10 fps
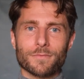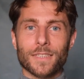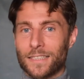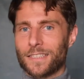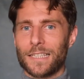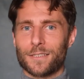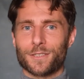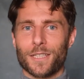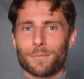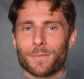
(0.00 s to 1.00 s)
That's
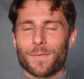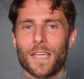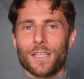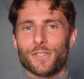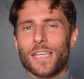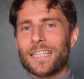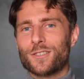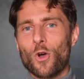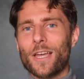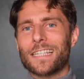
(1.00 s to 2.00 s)
leadership. You see, it's
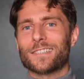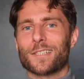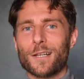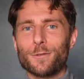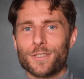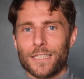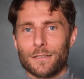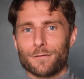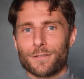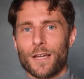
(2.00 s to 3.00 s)
not
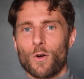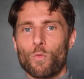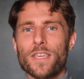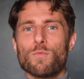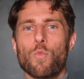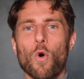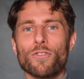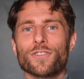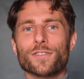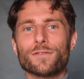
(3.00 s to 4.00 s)
exclusive. We
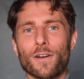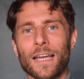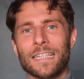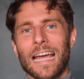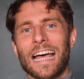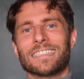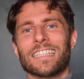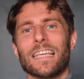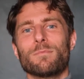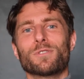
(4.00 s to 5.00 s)
want to find our
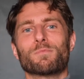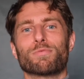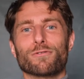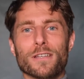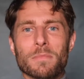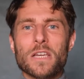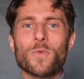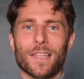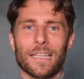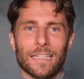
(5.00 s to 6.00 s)
teams brimming
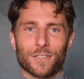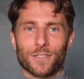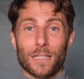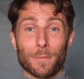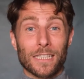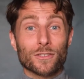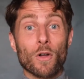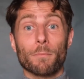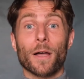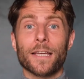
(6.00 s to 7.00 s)
with leadership, and it's
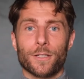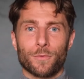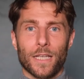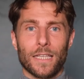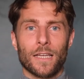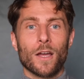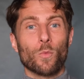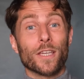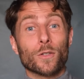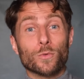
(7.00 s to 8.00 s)
not binary.
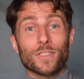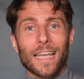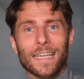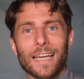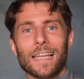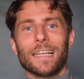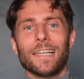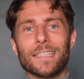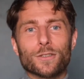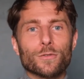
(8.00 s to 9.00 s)
We can all take
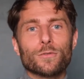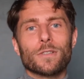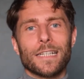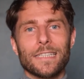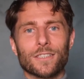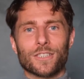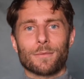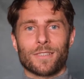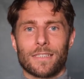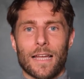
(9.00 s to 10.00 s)
little
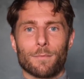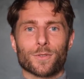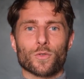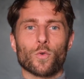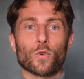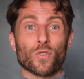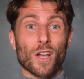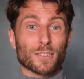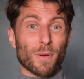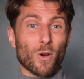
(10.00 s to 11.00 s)
leadership steps or
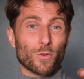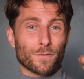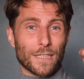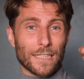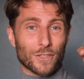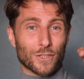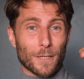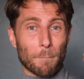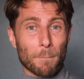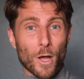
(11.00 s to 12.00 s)
grasp hold of
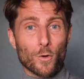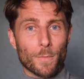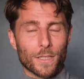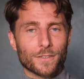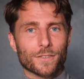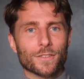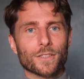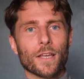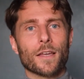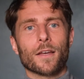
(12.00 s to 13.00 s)
leadership
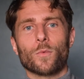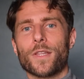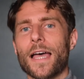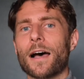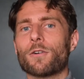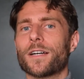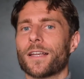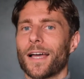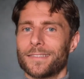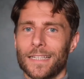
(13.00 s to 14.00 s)
moments without an
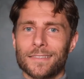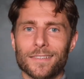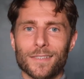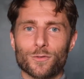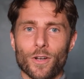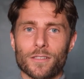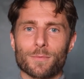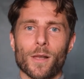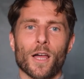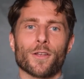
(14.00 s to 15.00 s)
identity
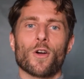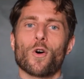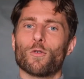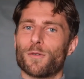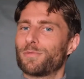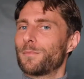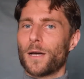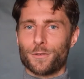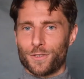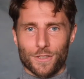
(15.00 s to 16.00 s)
transplant or a
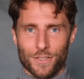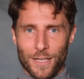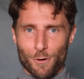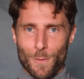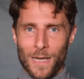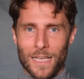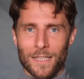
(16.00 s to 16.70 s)
promotion ceremony.